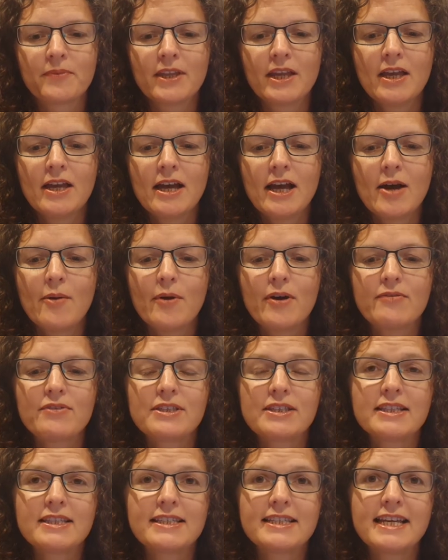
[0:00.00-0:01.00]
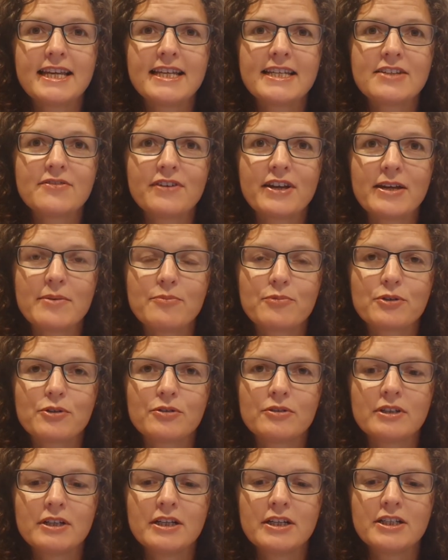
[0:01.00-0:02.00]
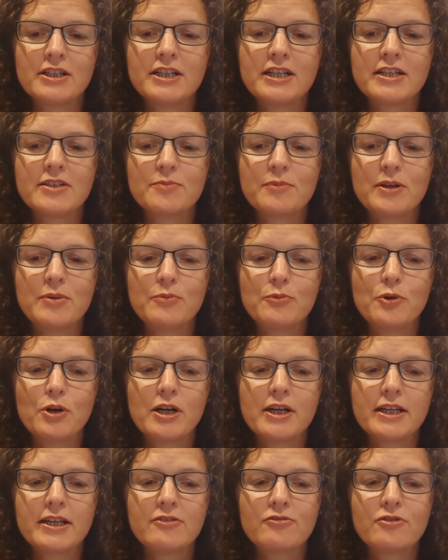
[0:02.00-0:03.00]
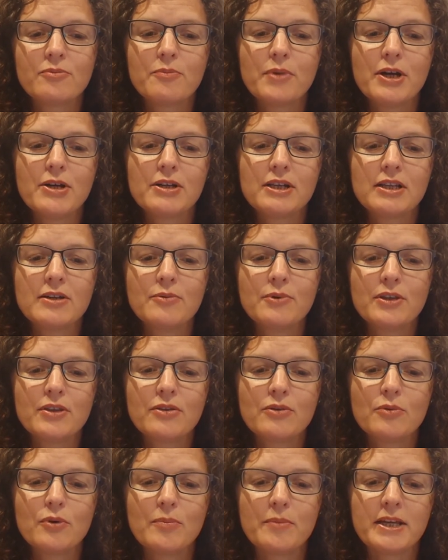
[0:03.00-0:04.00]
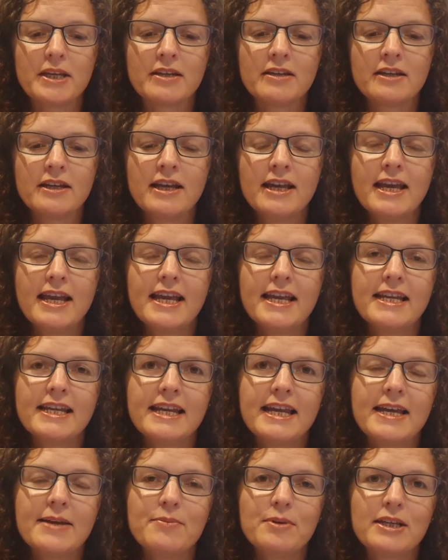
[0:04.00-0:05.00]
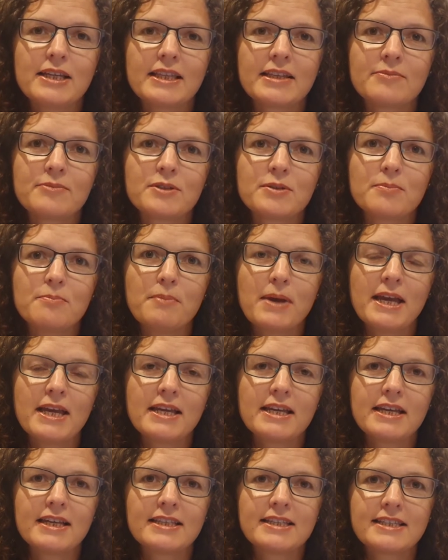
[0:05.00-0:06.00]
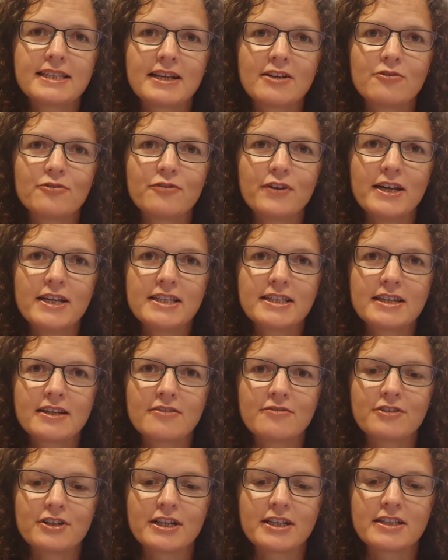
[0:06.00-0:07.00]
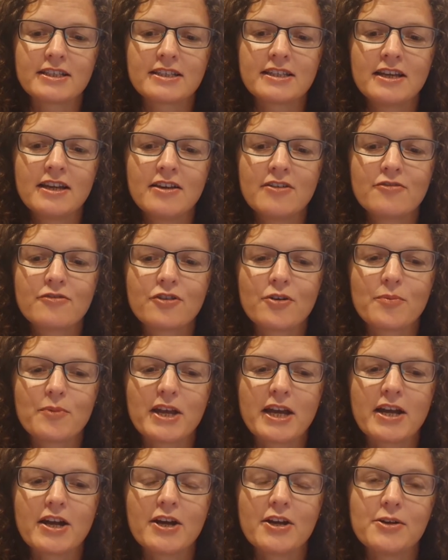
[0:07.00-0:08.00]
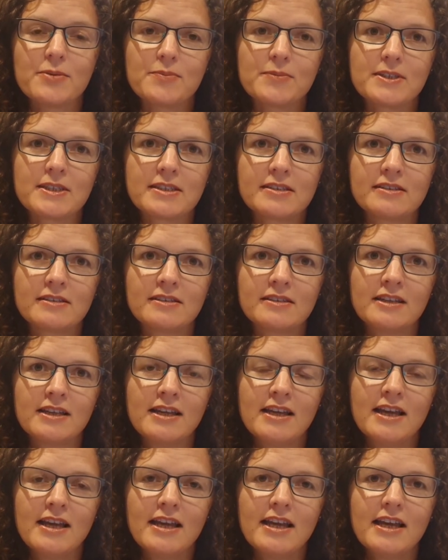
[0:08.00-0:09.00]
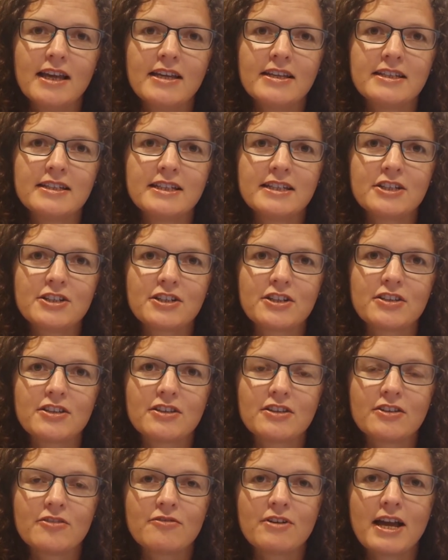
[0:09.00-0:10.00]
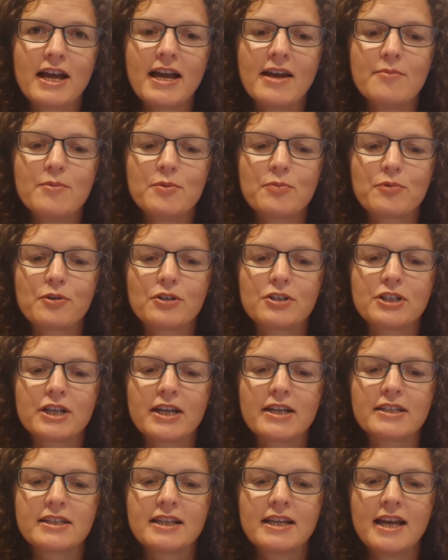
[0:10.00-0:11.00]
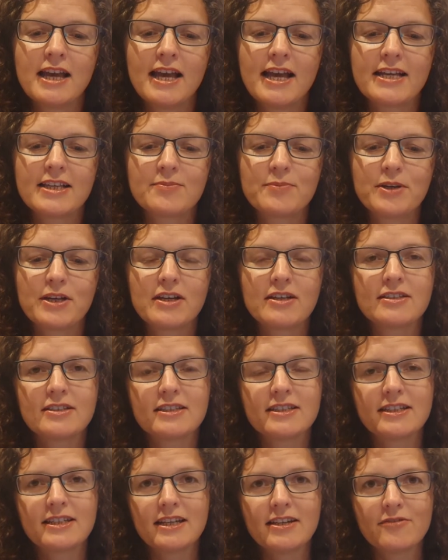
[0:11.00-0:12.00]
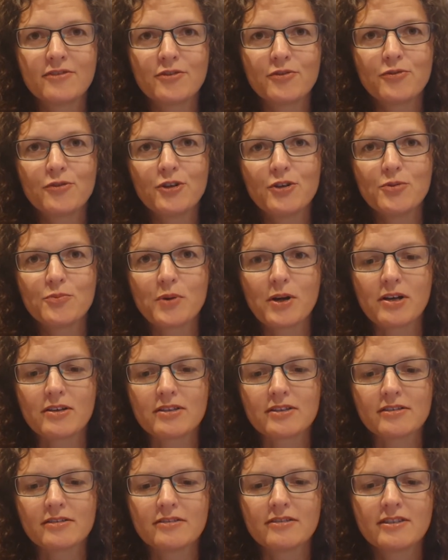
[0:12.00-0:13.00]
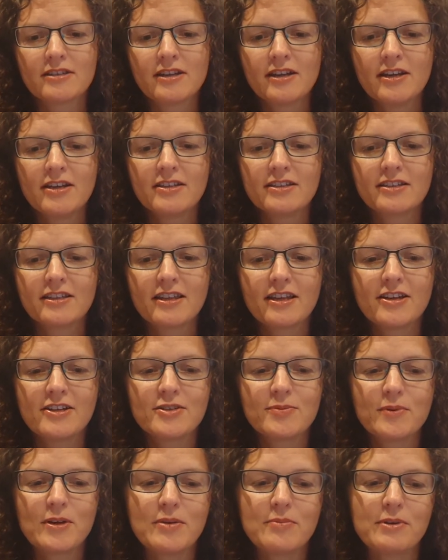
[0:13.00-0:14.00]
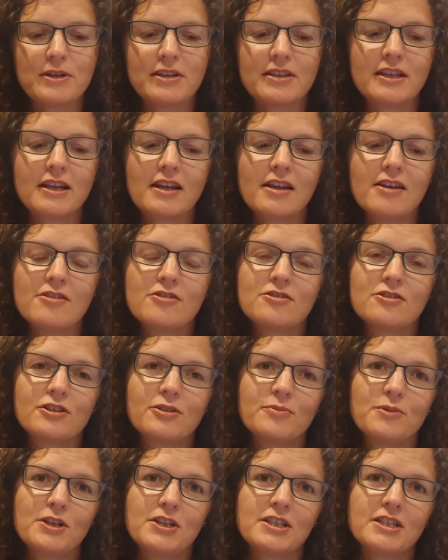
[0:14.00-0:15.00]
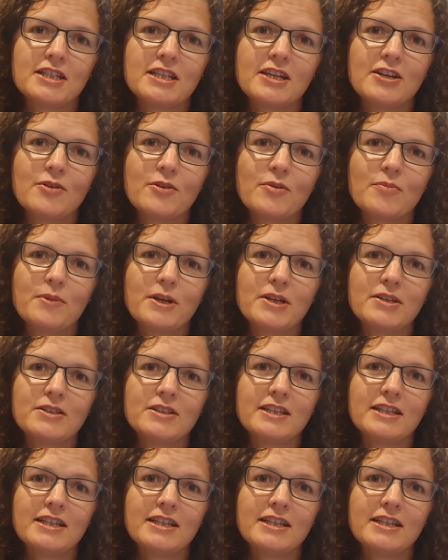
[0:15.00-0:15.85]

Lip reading: However, since the end of April, she has been working remotely with the women, enabling them to make and sell face coverings from their homes. In addition, the Rehema project has begun to deliver food parcels to those people in the local community who are most in